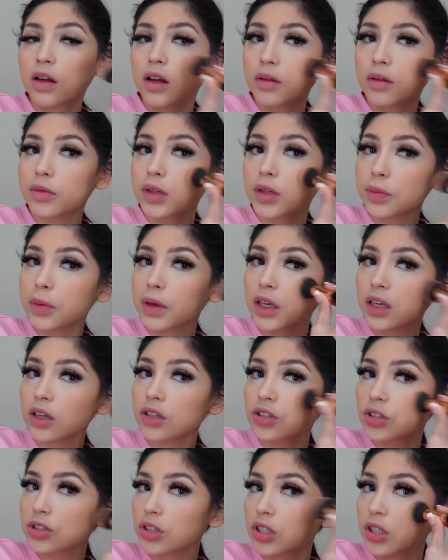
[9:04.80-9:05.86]
I'm just making
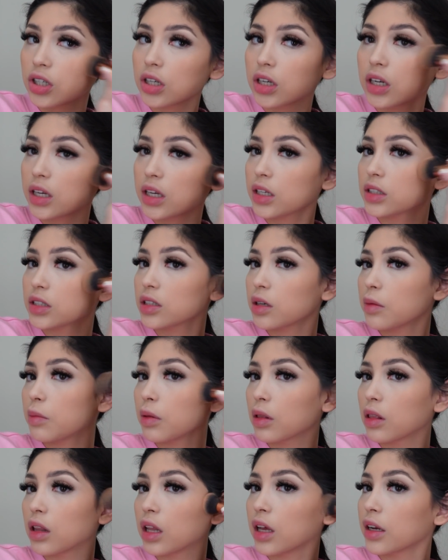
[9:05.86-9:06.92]
sure it is
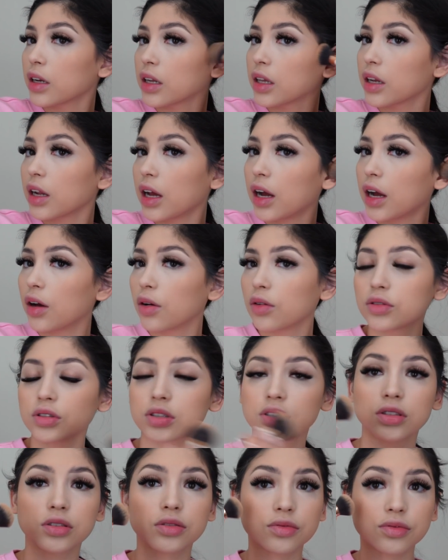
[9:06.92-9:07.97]
blended
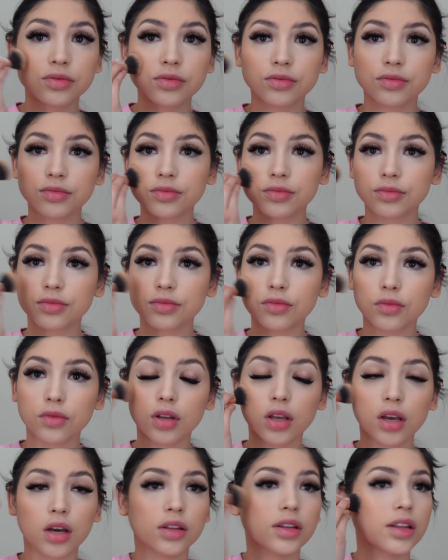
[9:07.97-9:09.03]
out.
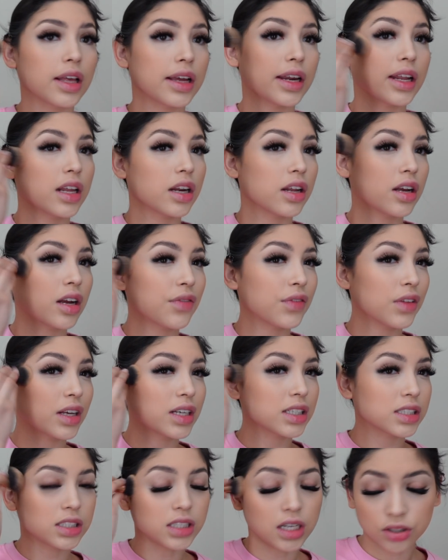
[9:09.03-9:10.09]
Lighting in here, I feel like,
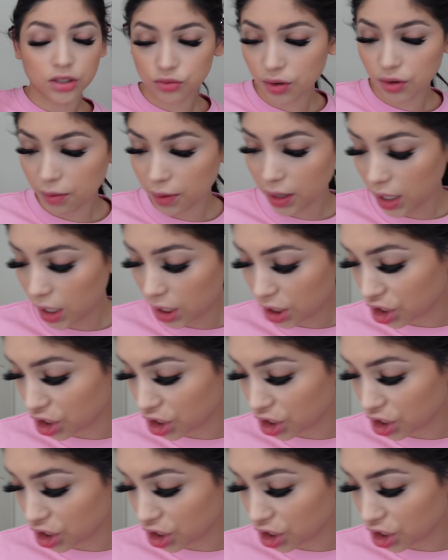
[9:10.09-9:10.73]
is not doing me